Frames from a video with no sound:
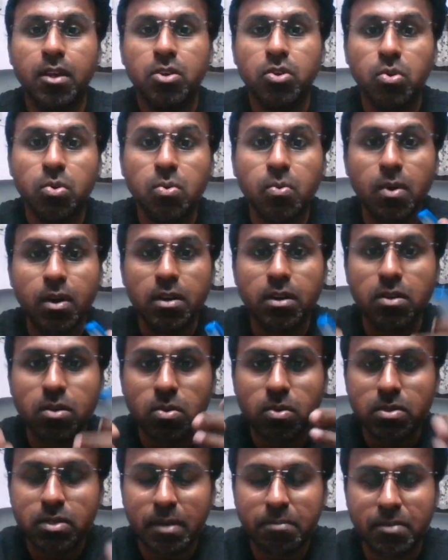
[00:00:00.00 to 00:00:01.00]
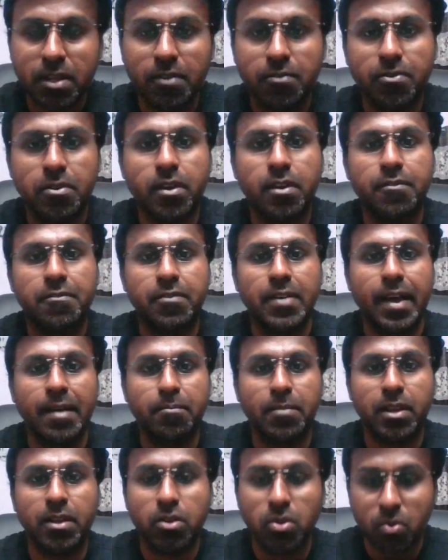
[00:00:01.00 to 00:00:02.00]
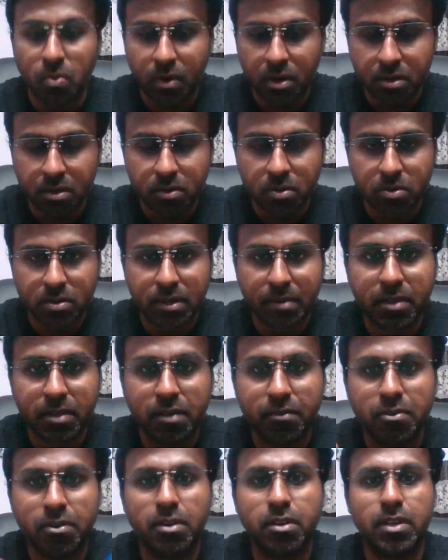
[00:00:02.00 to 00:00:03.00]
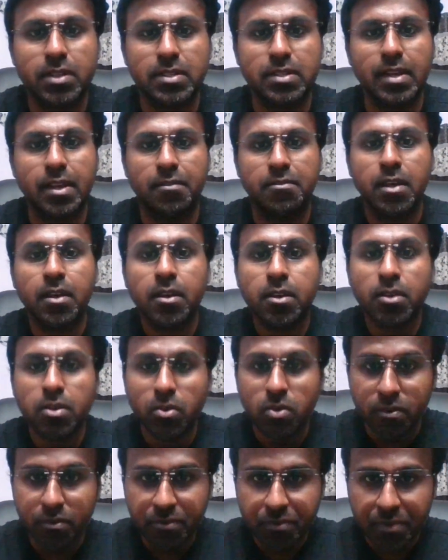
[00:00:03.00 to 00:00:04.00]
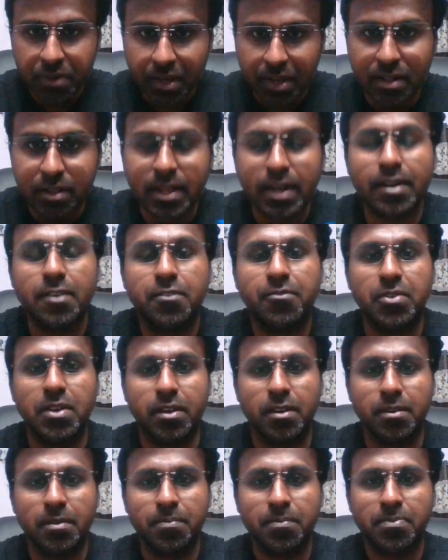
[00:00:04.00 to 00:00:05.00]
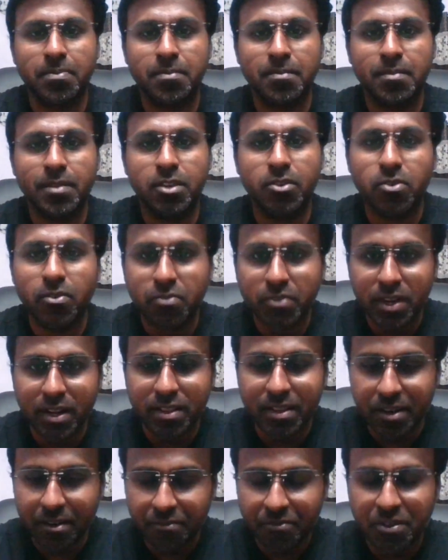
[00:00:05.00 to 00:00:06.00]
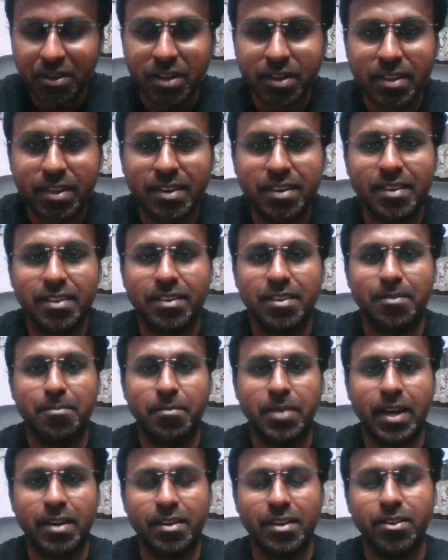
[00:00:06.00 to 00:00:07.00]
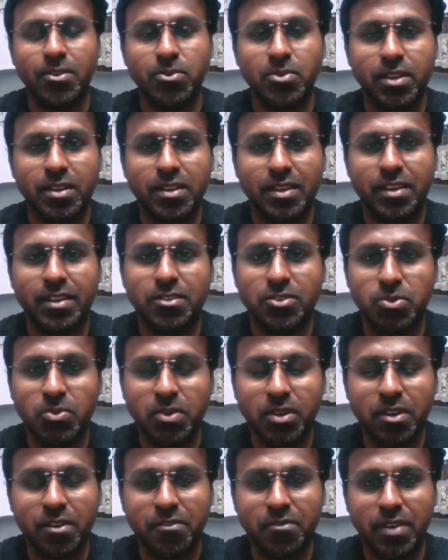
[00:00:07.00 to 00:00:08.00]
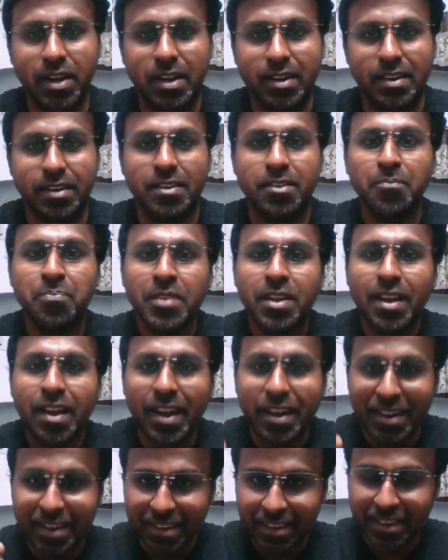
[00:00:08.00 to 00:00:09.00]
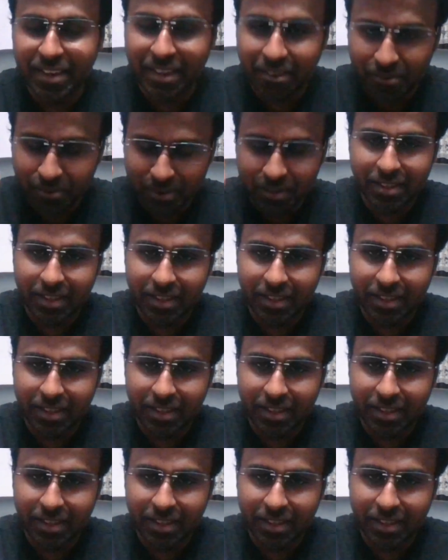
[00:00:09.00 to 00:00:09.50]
You want to do something for your family. You want to do something for yourself. You'll feel that fear. You'll feel that fear that Martin Luther King Jr. felt it. And he,